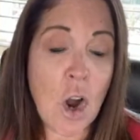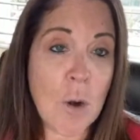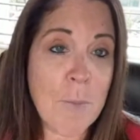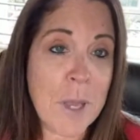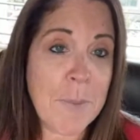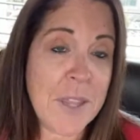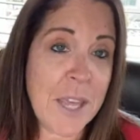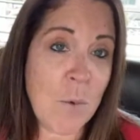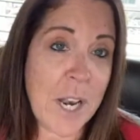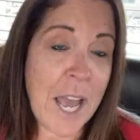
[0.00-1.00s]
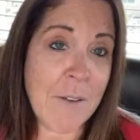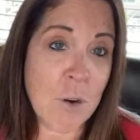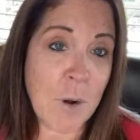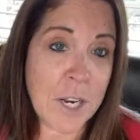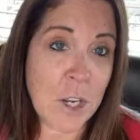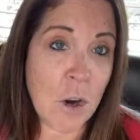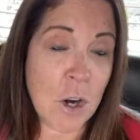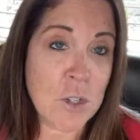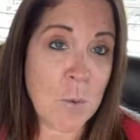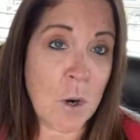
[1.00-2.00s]
Or maybe they want to have credit
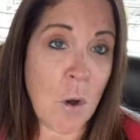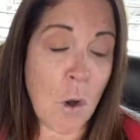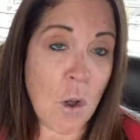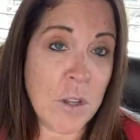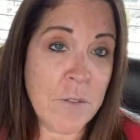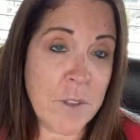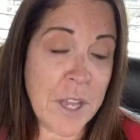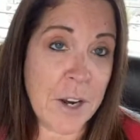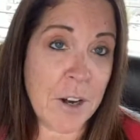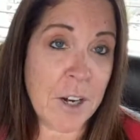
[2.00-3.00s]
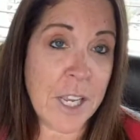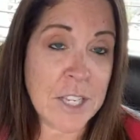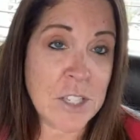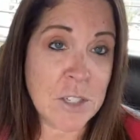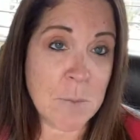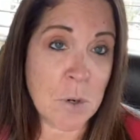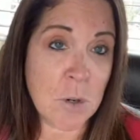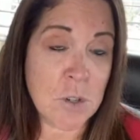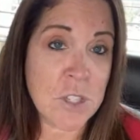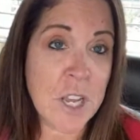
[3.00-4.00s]
cards where all of their
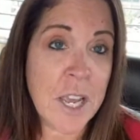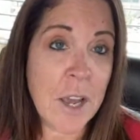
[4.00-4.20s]
customers